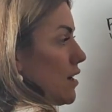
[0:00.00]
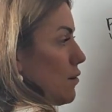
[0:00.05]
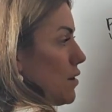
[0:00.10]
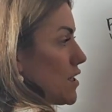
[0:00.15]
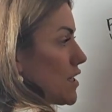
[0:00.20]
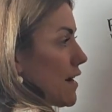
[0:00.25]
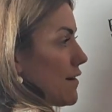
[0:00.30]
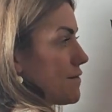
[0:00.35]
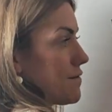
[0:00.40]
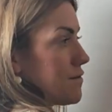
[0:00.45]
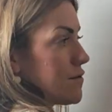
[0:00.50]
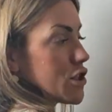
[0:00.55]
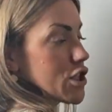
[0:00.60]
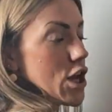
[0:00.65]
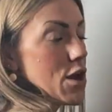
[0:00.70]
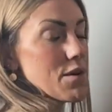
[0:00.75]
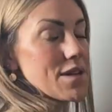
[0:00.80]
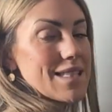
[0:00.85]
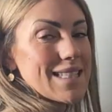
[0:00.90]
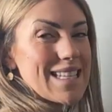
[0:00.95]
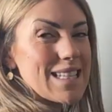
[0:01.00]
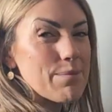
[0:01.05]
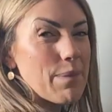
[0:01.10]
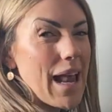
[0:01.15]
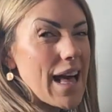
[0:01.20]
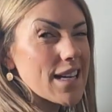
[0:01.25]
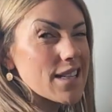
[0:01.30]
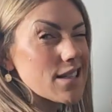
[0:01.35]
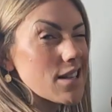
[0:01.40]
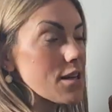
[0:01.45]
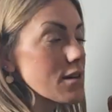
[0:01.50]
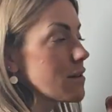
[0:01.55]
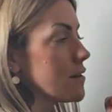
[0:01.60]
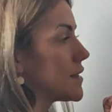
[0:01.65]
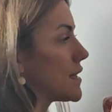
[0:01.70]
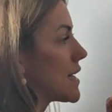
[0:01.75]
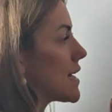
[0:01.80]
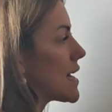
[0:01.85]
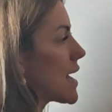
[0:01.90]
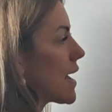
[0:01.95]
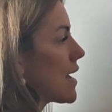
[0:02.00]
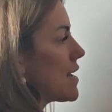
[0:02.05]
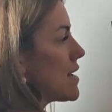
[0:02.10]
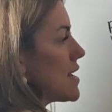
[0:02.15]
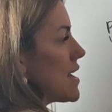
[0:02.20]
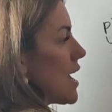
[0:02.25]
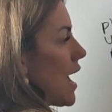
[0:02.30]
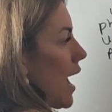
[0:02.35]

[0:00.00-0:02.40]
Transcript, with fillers: which I've shown as these black circles here,